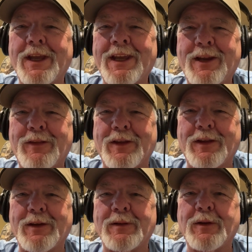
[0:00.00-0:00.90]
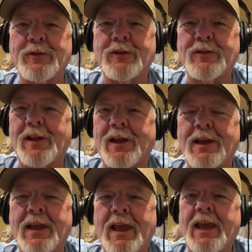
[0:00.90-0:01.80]
anything, because it's
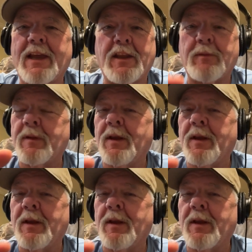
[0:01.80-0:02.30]
like, and